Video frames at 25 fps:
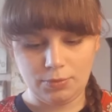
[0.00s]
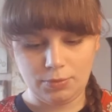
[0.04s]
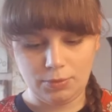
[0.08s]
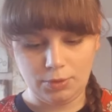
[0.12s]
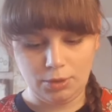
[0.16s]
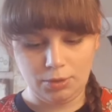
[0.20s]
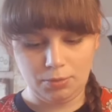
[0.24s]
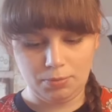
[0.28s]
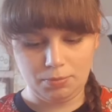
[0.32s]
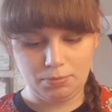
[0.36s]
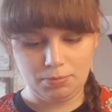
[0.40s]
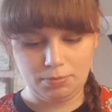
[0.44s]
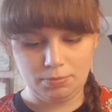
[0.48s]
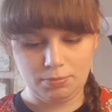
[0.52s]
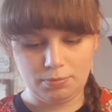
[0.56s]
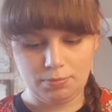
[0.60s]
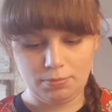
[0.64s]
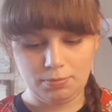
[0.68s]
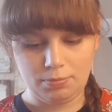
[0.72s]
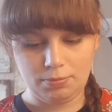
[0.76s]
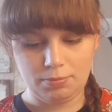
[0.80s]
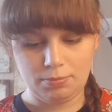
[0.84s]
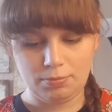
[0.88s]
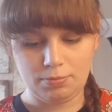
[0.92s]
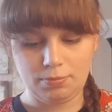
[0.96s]
Good.
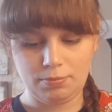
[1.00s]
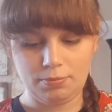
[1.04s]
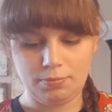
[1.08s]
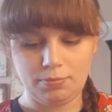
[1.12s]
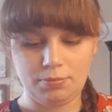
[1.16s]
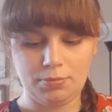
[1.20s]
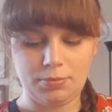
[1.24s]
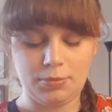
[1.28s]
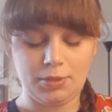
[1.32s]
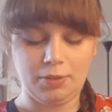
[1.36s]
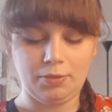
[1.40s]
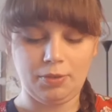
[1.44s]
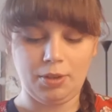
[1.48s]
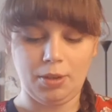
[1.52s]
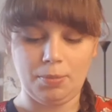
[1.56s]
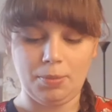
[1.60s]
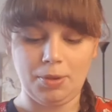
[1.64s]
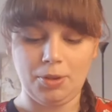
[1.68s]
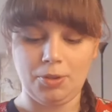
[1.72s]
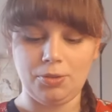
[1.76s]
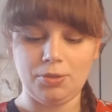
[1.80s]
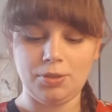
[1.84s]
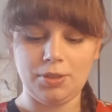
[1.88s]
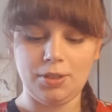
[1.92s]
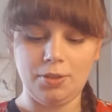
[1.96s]
Got
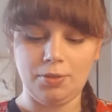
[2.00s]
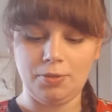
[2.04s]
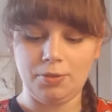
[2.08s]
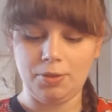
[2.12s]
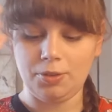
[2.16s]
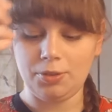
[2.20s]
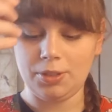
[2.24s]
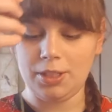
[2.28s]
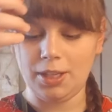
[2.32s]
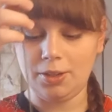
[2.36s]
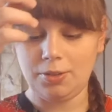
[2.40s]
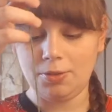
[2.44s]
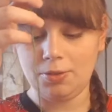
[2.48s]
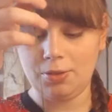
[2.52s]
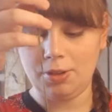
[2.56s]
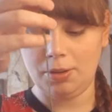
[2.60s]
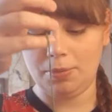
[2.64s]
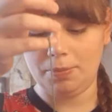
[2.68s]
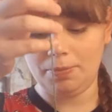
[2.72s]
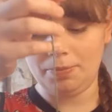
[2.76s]
myself all tangled up.